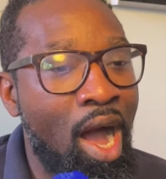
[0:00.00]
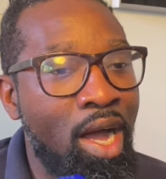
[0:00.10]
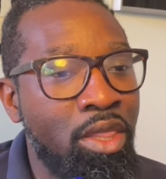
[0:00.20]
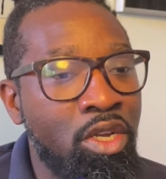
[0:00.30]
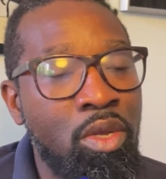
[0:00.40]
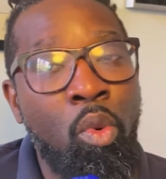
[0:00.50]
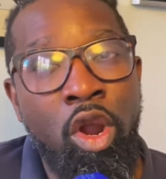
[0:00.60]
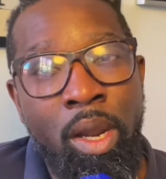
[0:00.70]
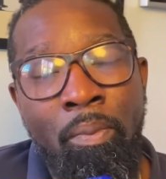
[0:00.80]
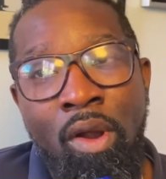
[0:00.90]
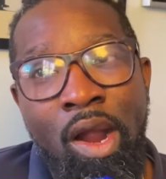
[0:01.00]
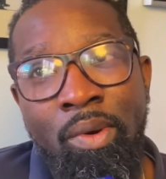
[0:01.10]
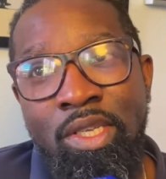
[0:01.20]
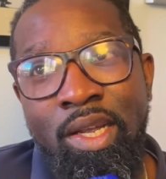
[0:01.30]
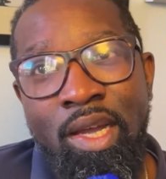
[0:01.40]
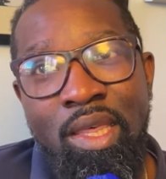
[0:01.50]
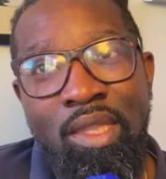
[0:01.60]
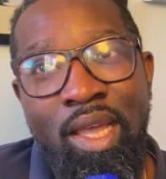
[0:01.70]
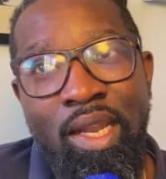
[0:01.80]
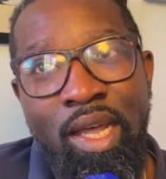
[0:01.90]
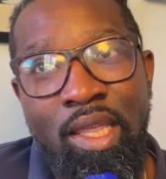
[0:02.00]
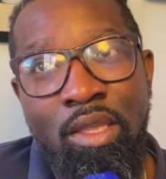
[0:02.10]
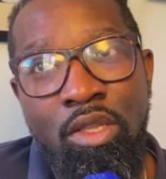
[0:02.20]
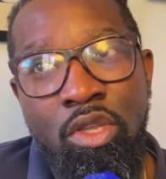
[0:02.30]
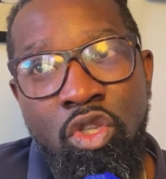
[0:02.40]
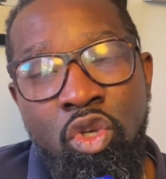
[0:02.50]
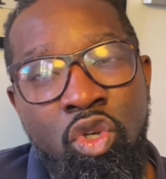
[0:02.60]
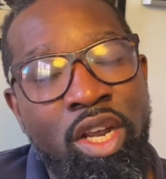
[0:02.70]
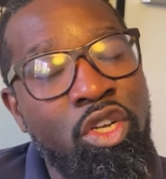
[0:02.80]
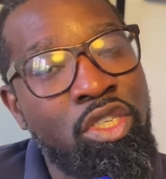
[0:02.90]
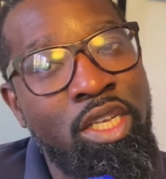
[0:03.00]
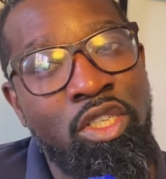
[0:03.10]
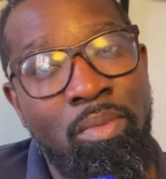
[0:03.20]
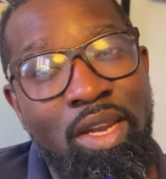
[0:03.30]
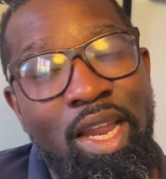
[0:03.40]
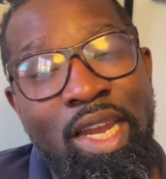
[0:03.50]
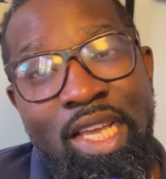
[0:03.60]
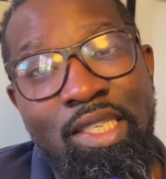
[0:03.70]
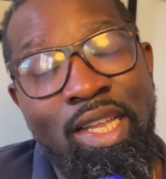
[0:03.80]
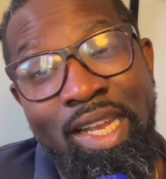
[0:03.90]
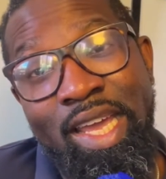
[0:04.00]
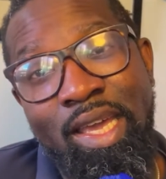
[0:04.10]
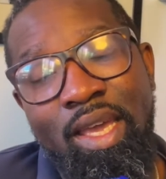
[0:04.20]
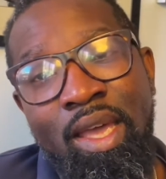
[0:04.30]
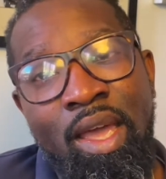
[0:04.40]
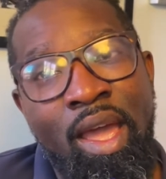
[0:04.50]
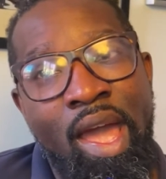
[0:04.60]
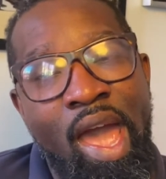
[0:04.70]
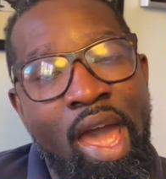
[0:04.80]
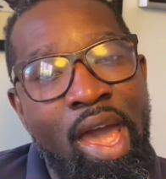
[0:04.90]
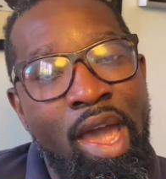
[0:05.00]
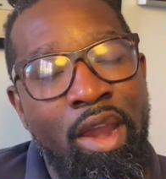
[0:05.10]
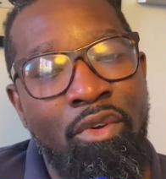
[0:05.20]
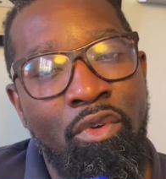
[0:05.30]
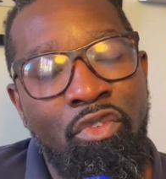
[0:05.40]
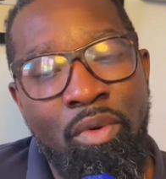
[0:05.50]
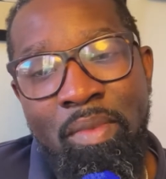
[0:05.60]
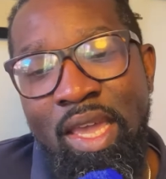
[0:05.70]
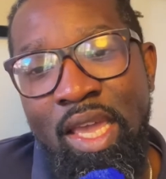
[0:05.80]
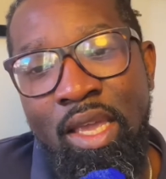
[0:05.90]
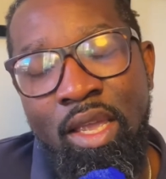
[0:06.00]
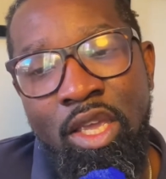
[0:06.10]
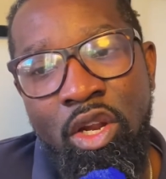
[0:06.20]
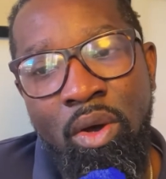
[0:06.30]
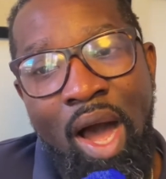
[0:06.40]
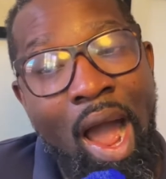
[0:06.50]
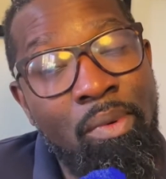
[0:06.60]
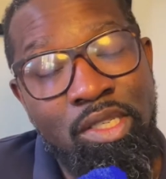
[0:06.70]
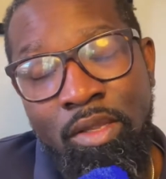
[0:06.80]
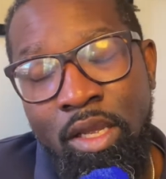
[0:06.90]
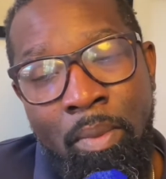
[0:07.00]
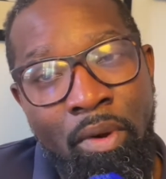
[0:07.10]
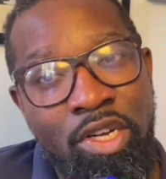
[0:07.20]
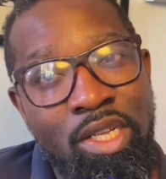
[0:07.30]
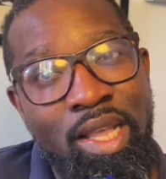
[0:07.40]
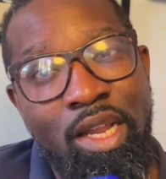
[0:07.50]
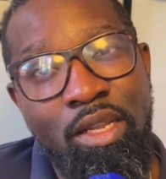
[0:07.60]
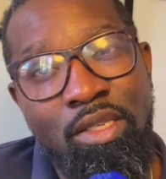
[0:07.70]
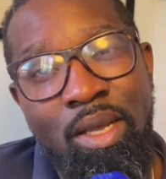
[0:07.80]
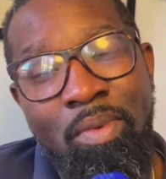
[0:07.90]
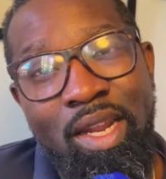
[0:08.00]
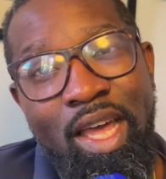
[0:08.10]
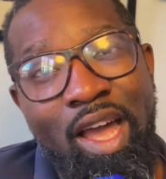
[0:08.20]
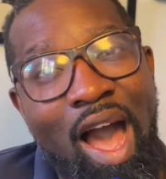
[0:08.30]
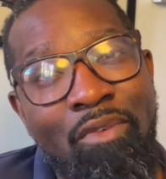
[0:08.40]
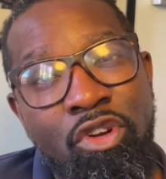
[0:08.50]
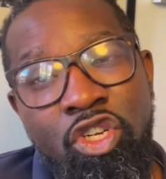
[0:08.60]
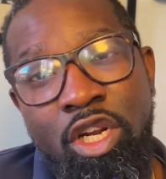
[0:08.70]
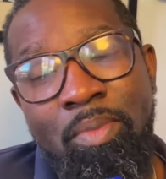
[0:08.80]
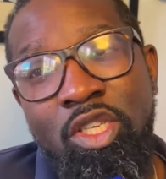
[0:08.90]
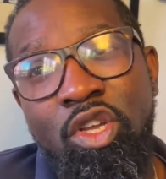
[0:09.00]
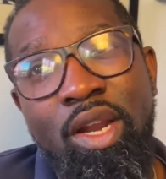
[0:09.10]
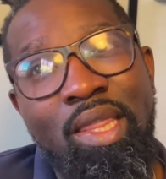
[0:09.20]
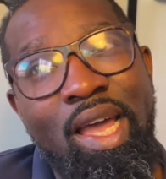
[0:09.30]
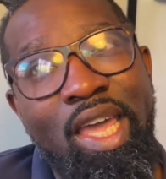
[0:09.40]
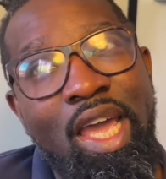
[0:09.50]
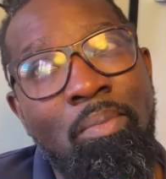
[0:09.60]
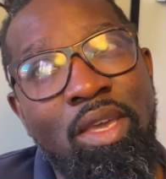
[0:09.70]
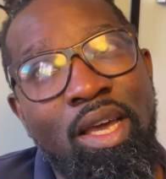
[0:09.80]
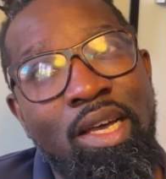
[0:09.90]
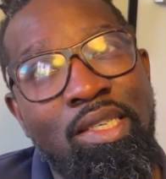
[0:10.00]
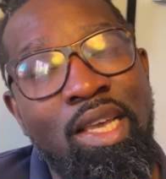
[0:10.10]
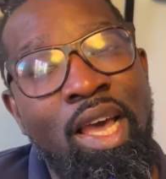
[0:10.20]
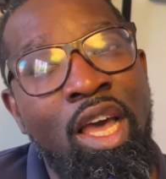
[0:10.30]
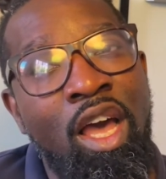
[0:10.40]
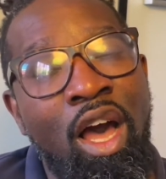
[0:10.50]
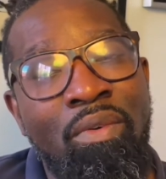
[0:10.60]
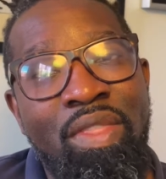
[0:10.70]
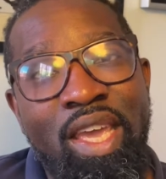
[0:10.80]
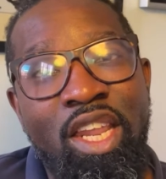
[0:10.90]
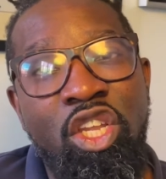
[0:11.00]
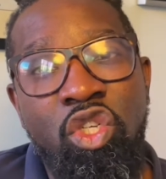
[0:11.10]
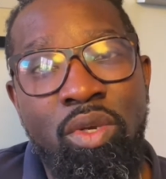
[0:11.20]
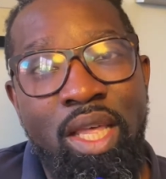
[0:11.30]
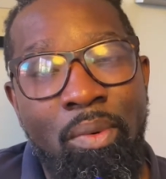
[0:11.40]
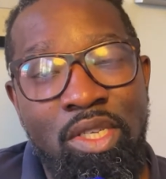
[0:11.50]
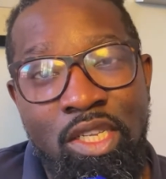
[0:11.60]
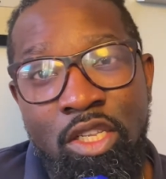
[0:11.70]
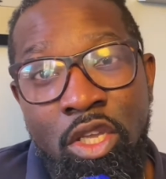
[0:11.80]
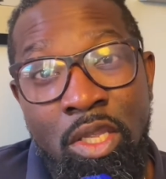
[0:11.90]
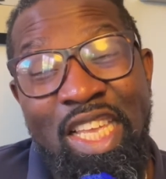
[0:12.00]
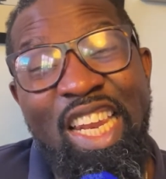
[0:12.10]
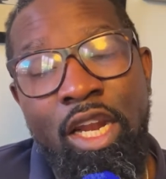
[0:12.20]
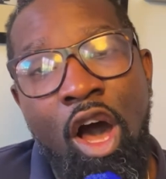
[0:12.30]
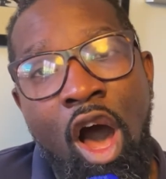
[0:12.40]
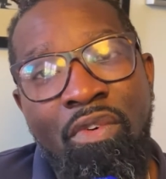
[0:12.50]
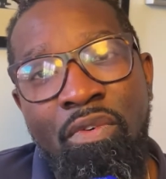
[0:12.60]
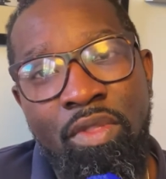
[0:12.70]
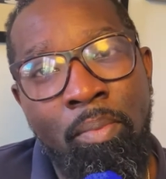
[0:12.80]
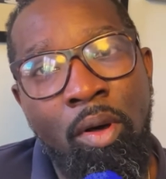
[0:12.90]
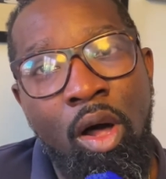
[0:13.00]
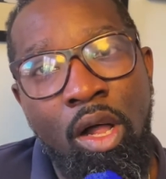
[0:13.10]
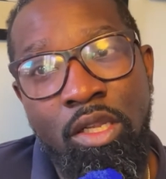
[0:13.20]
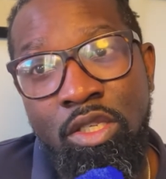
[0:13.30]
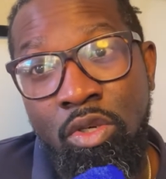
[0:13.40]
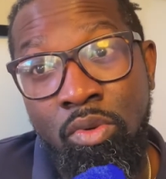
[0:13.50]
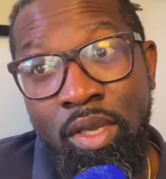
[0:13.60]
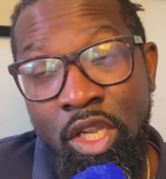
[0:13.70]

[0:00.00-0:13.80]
there's a work in progress there. I think that like the two striker system needs a link. And for me, I was under the impression that somebody like Havertz should have been starting that game because of the industry that was needed off of the ball to,